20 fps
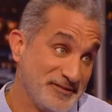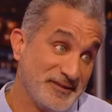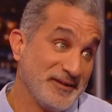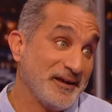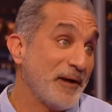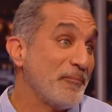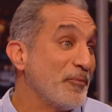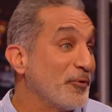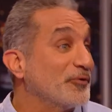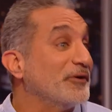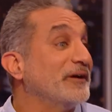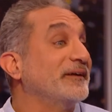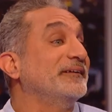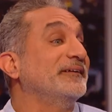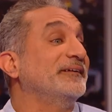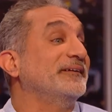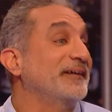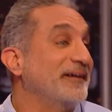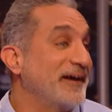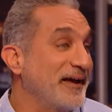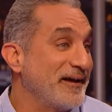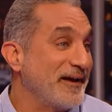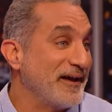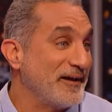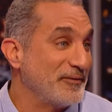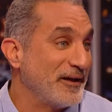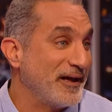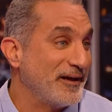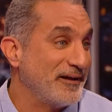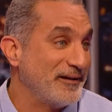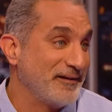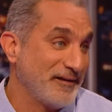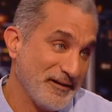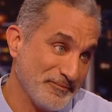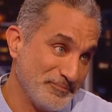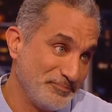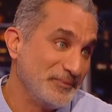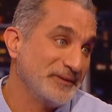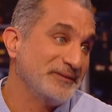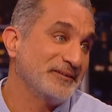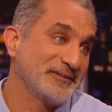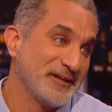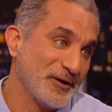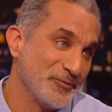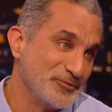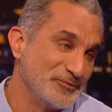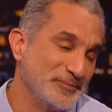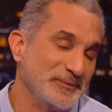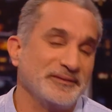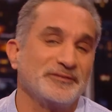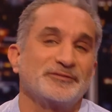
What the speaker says: see, I'm already admitted that I was mean.